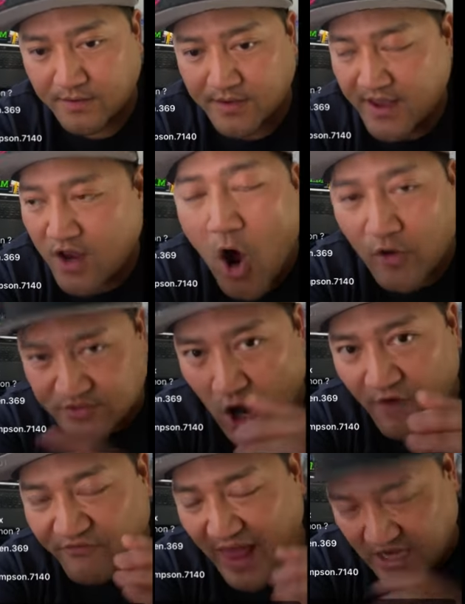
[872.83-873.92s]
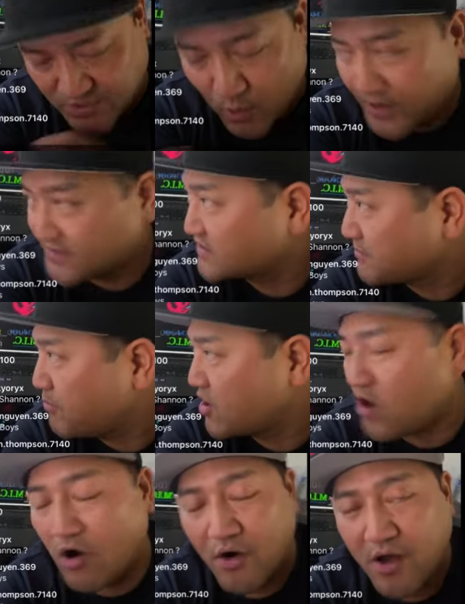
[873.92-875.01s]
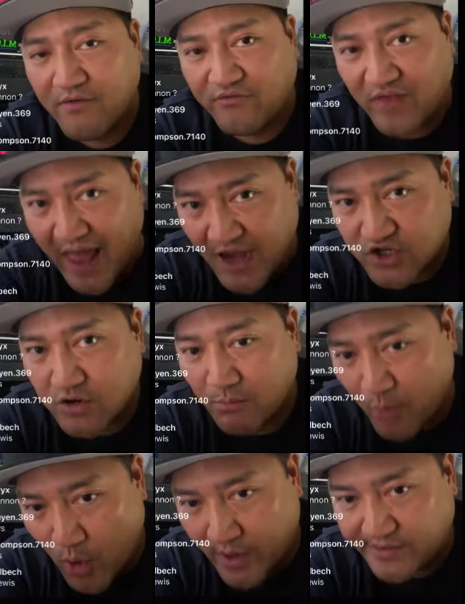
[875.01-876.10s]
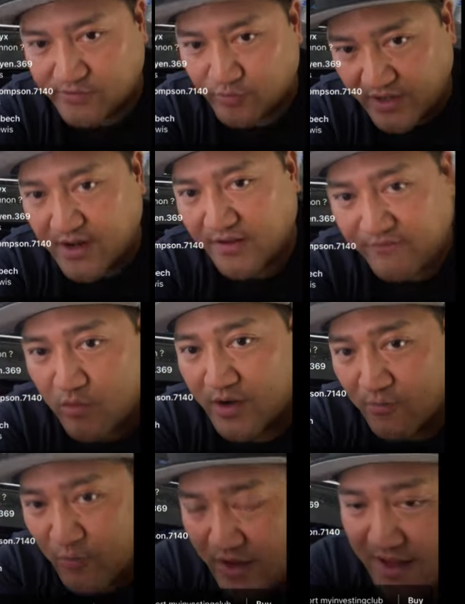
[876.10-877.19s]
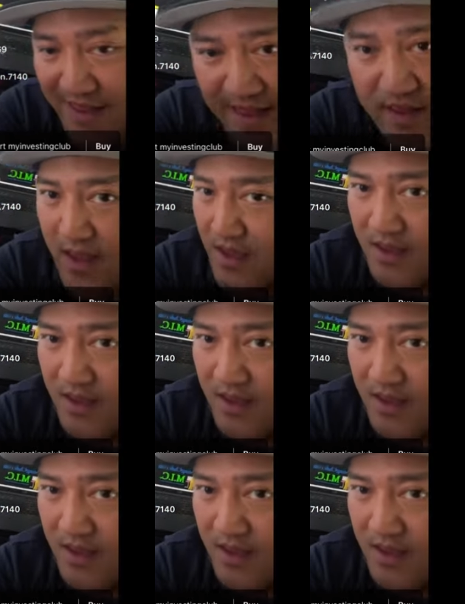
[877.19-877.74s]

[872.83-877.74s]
Okay. Oh, it's called Flash Boys. There's a book called Flash Boys. Read it if you want to read it.